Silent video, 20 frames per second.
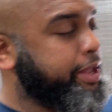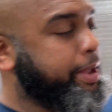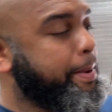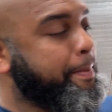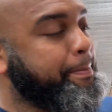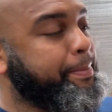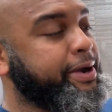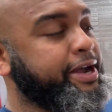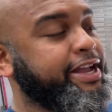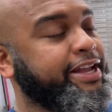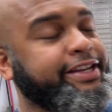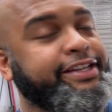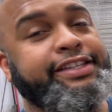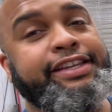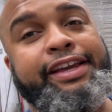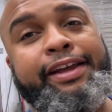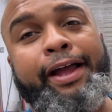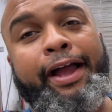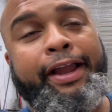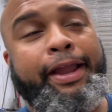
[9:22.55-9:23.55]
But
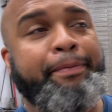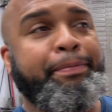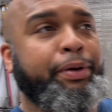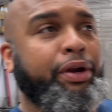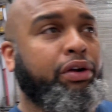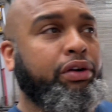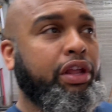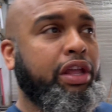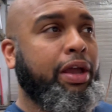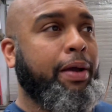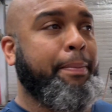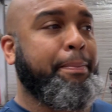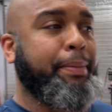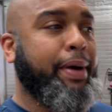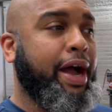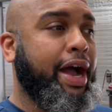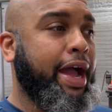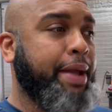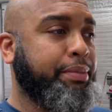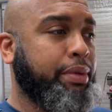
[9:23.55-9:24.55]
I got put on him
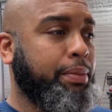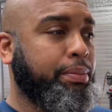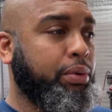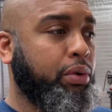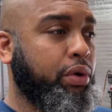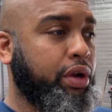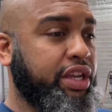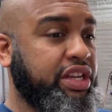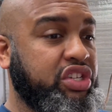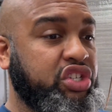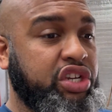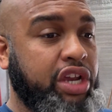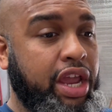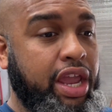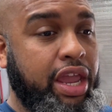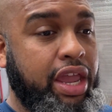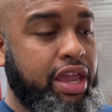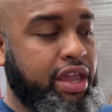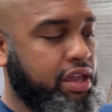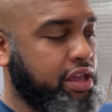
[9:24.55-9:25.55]
by my boy
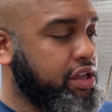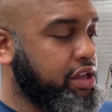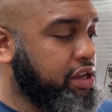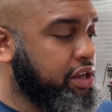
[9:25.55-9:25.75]
Jake.